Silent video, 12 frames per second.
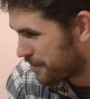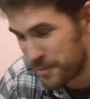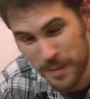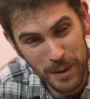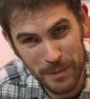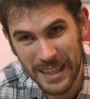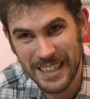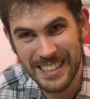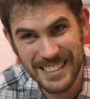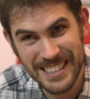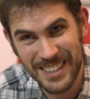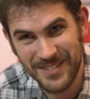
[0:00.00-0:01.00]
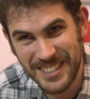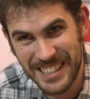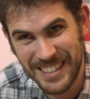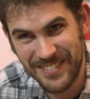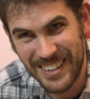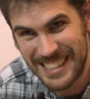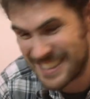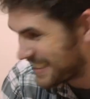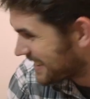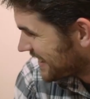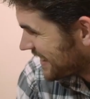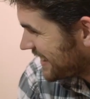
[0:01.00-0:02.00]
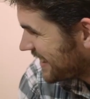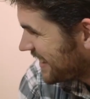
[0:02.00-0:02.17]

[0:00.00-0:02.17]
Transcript: for public consumption, basically.